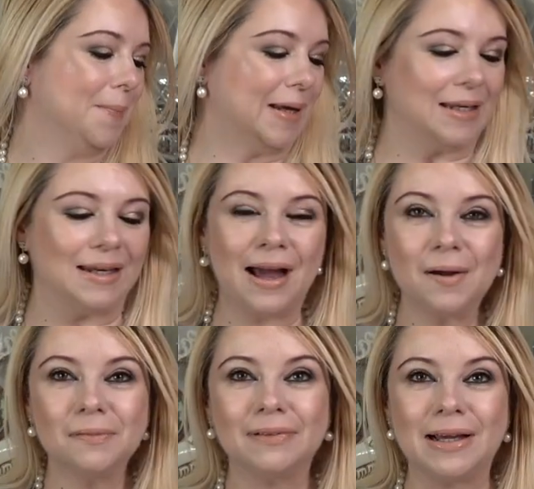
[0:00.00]
but
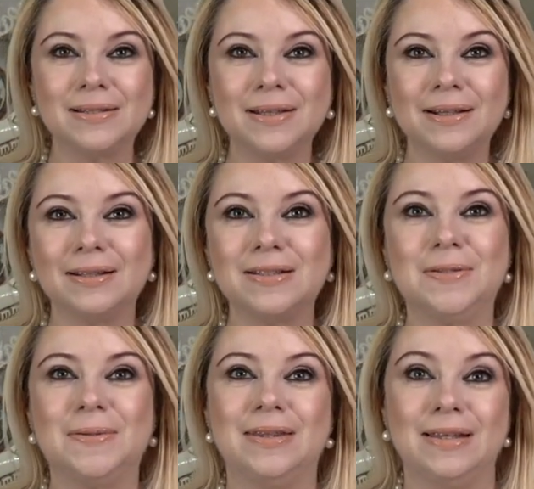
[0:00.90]
now let's get
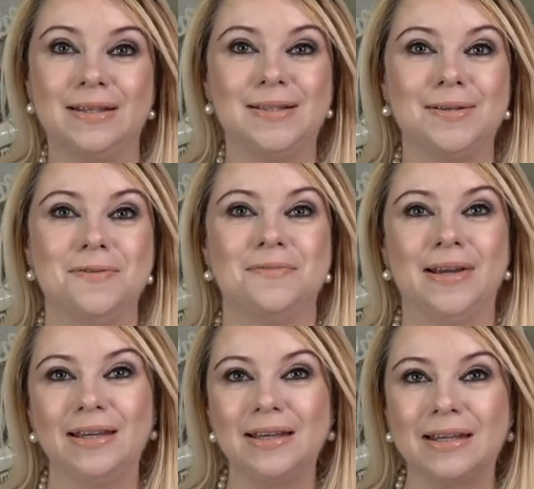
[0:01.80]
into this
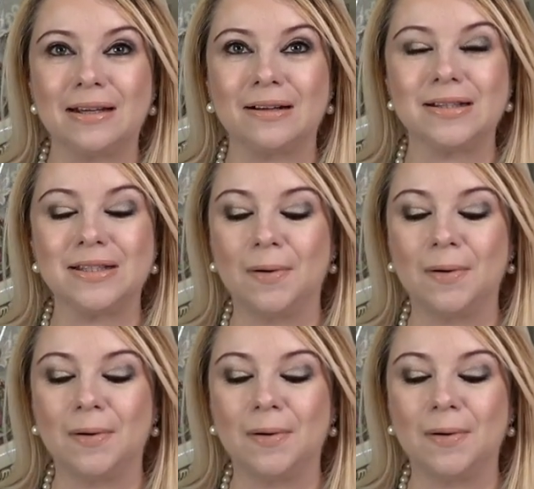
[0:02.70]
right here.